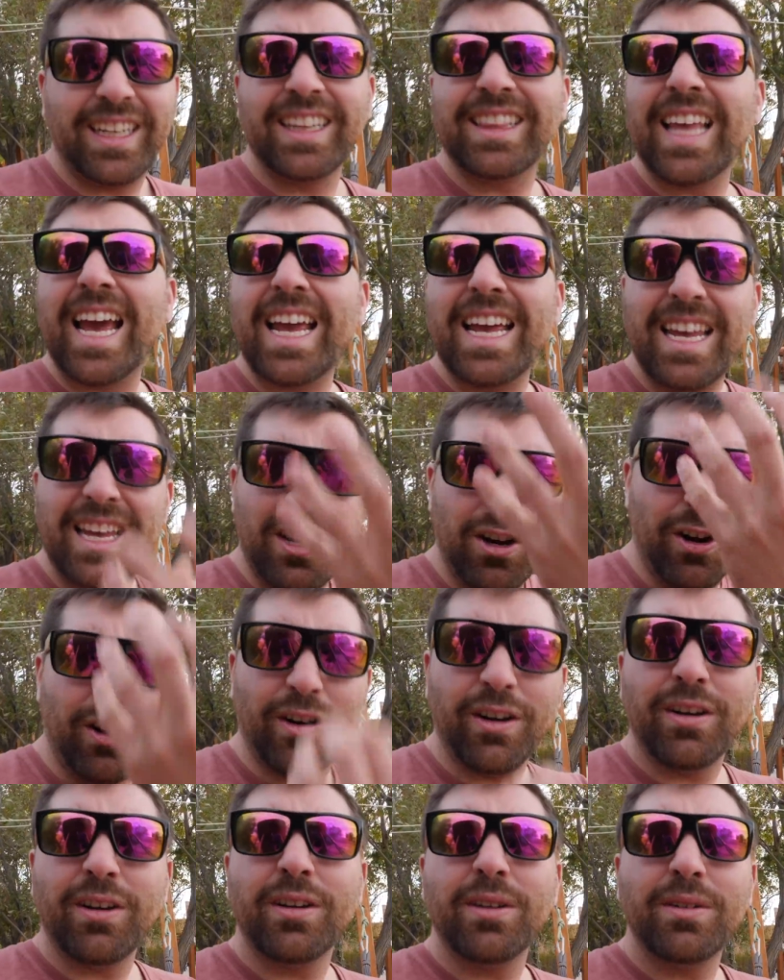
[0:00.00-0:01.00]
get that
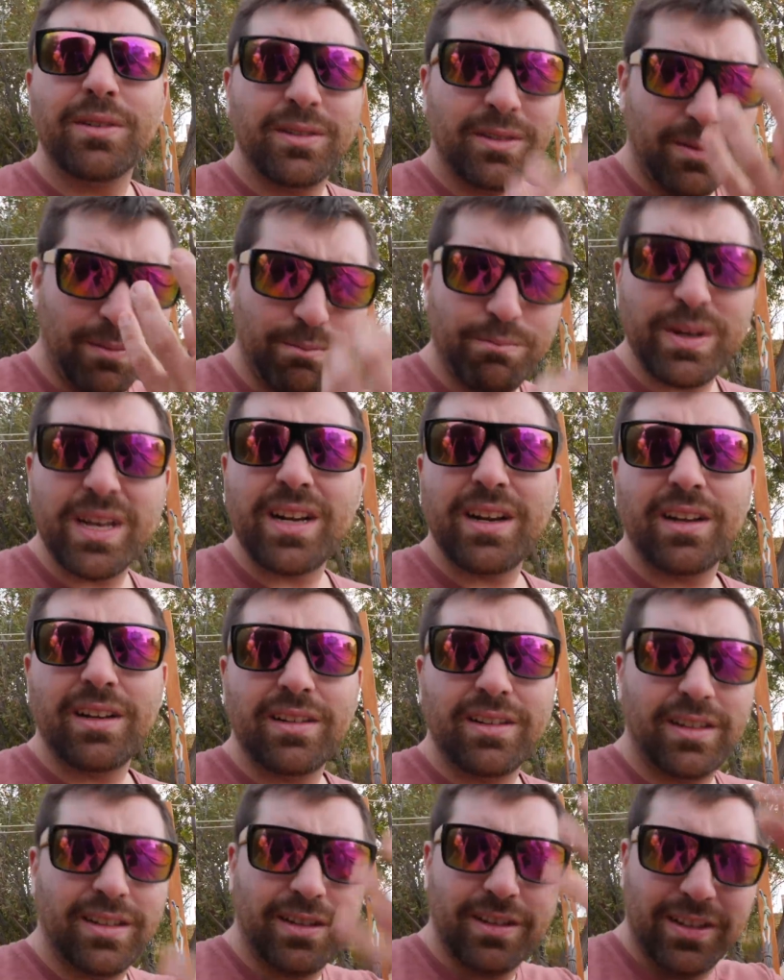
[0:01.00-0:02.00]
inner bit
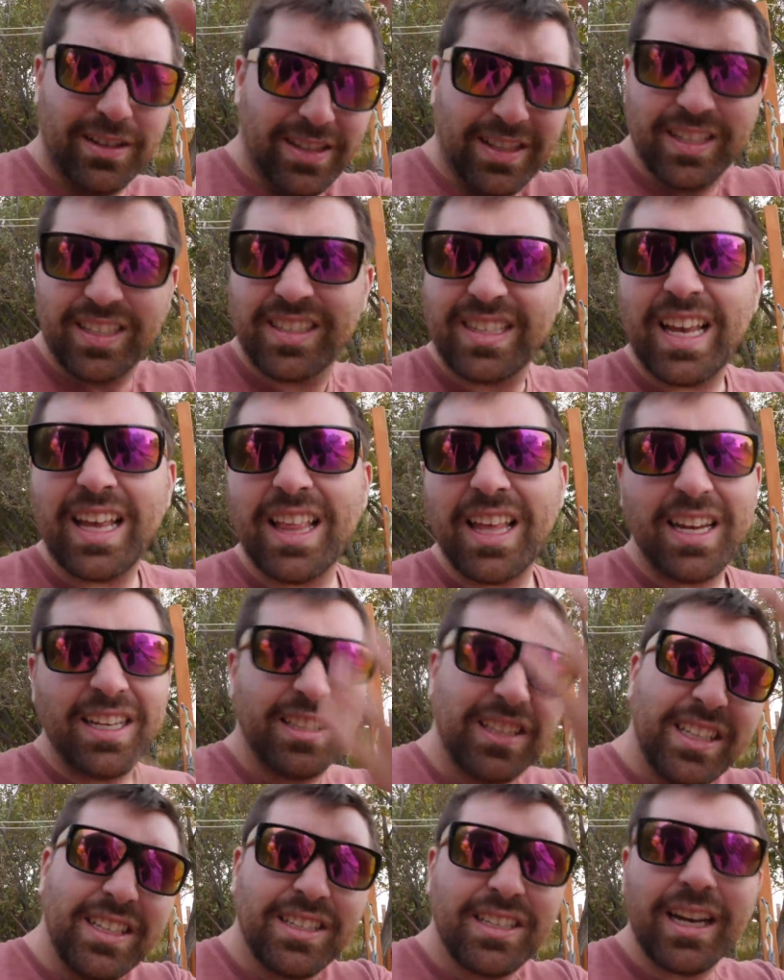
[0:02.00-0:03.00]
the
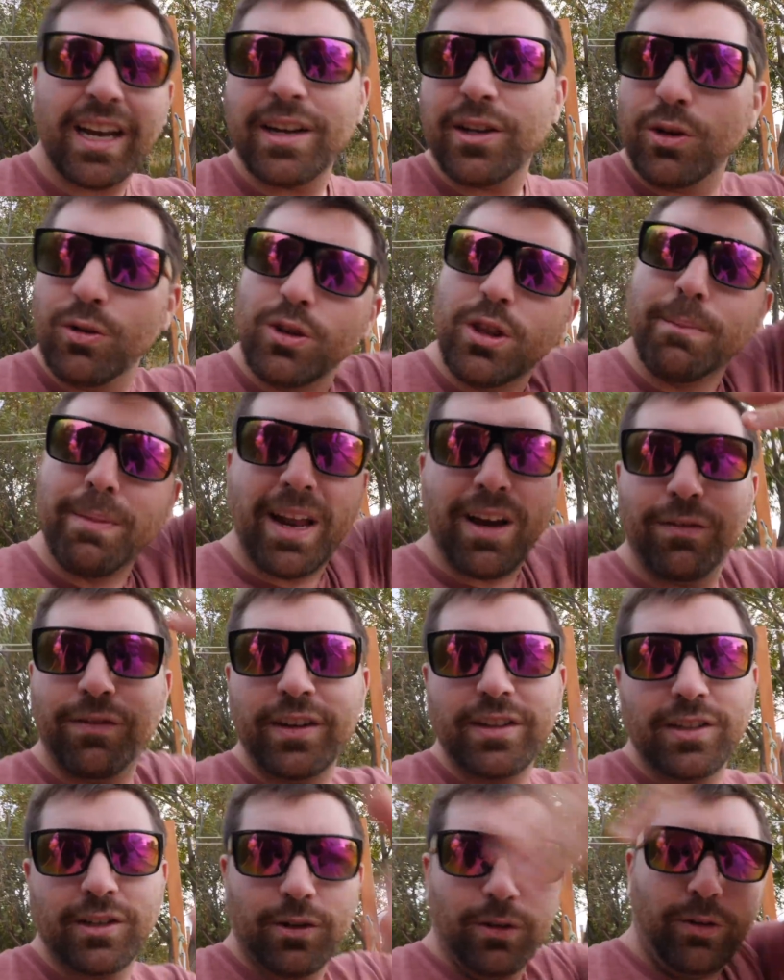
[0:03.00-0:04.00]
things inside of you, the
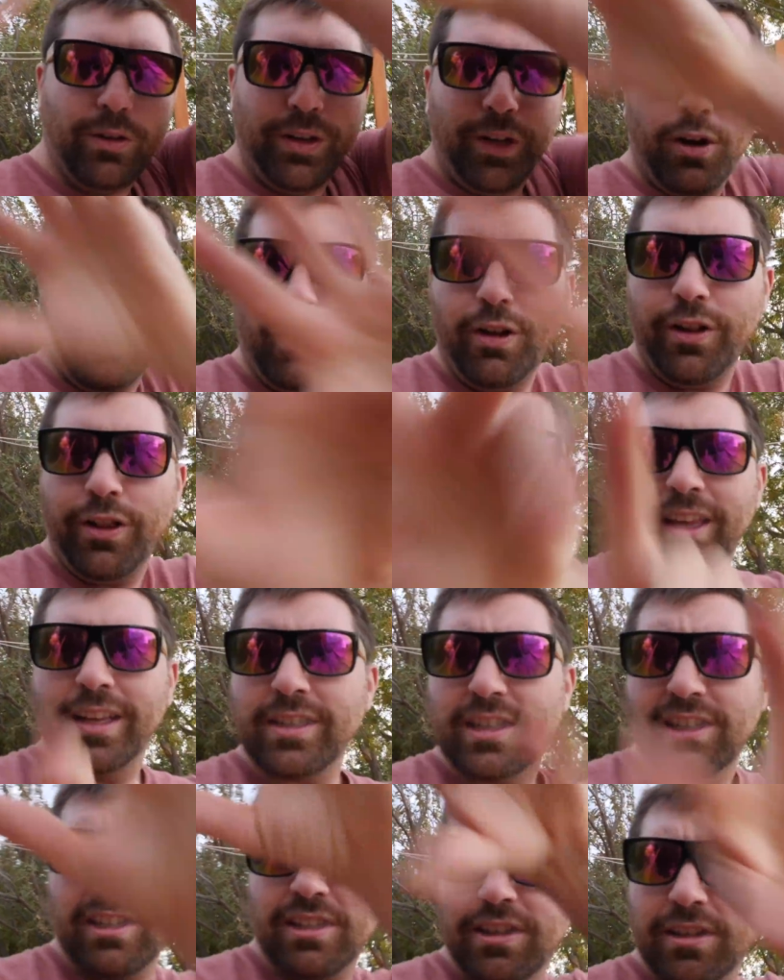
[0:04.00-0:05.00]
metaphysical, all
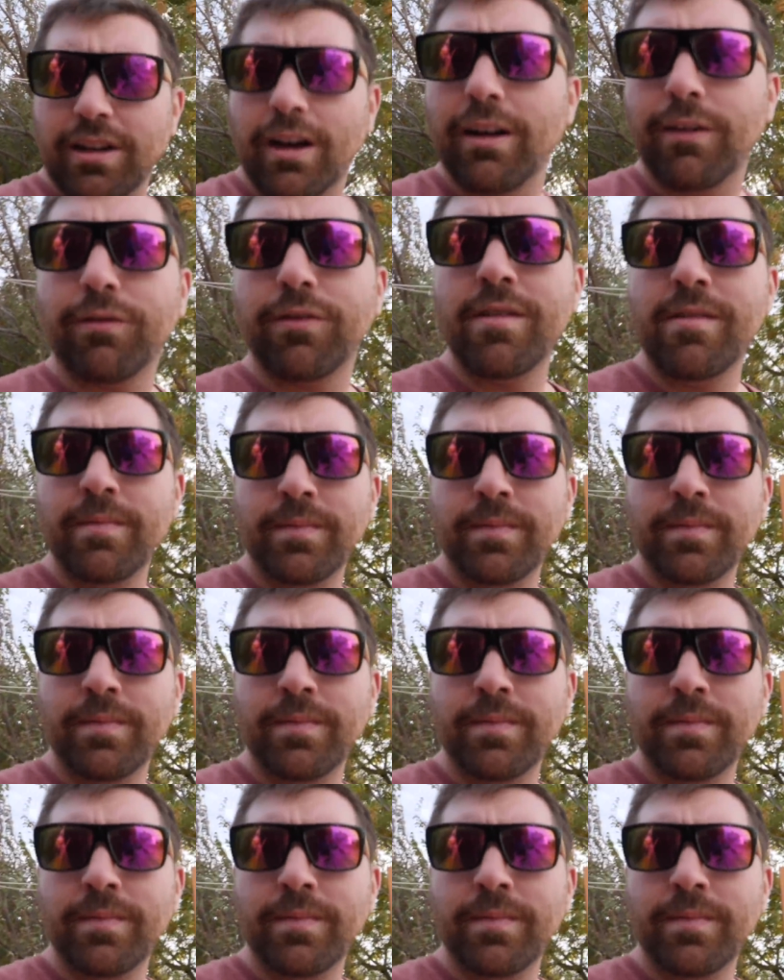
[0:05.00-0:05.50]
this stuff,